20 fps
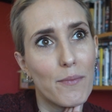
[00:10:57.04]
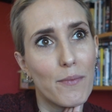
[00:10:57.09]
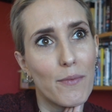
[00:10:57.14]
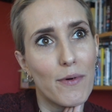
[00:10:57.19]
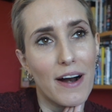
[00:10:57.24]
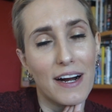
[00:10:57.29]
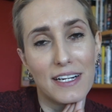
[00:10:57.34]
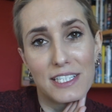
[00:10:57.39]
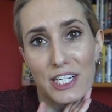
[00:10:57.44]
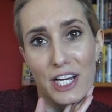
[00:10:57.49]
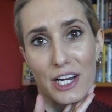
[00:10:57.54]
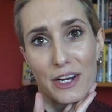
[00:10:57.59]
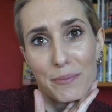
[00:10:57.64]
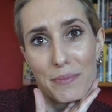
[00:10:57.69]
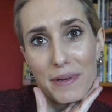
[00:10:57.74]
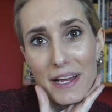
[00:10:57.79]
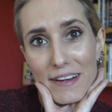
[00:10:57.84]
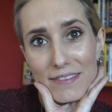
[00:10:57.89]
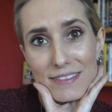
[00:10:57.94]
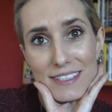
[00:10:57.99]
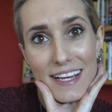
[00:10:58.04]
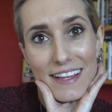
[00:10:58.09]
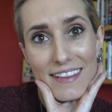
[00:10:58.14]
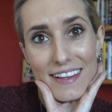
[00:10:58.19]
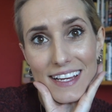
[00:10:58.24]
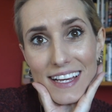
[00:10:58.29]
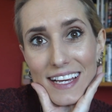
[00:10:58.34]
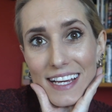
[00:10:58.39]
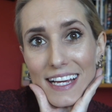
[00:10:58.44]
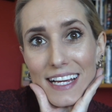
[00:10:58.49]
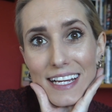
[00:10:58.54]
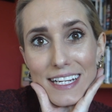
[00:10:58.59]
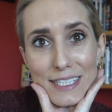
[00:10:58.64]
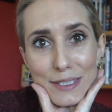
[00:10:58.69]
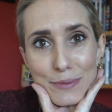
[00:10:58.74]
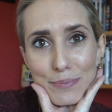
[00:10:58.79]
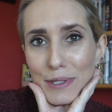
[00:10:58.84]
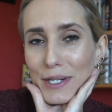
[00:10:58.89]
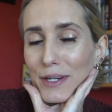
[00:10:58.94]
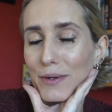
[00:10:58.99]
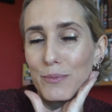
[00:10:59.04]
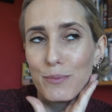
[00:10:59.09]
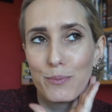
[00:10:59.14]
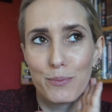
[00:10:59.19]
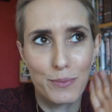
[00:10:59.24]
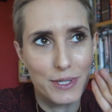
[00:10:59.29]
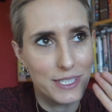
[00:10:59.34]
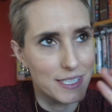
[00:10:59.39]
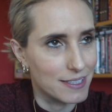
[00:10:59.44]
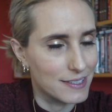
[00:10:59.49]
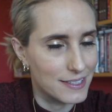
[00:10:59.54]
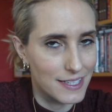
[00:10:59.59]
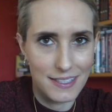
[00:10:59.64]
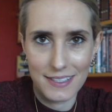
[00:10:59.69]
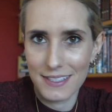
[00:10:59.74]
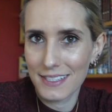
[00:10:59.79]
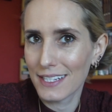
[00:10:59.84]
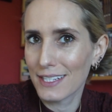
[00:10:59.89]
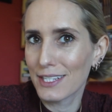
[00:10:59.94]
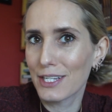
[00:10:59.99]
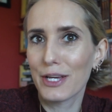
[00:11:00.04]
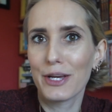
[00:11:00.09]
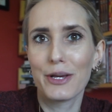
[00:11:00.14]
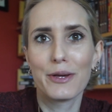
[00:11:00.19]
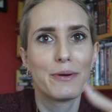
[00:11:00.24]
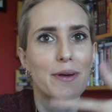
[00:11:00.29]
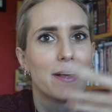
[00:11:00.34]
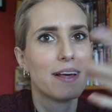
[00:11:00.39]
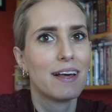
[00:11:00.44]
we're actually going to be able to get the keys, but we just continue.